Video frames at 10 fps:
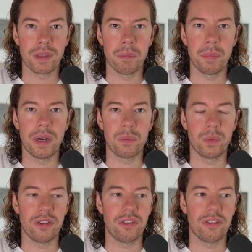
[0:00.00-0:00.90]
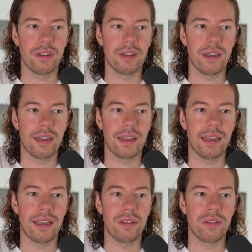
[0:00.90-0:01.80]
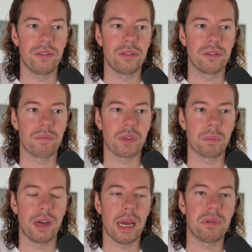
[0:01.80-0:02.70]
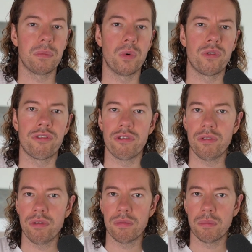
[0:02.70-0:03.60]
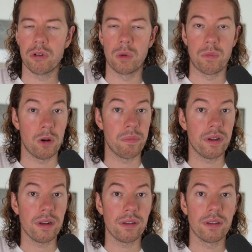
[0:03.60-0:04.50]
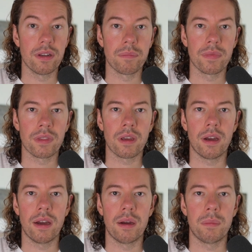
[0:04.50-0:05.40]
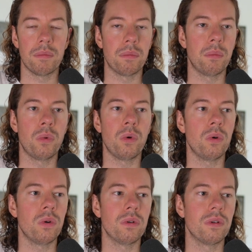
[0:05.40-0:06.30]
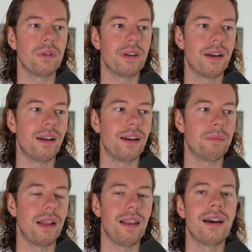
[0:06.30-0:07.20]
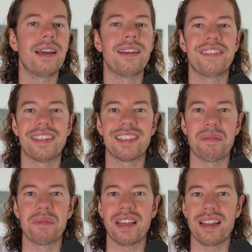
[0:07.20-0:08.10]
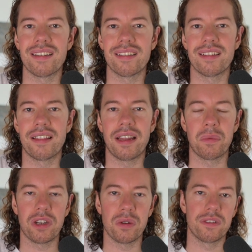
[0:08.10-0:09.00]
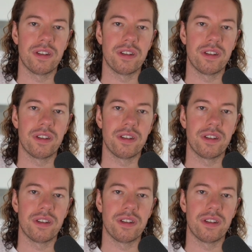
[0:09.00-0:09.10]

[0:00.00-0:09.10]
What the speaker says: but which is perhaps more true, more appropriate, more alive in some sense than what you would have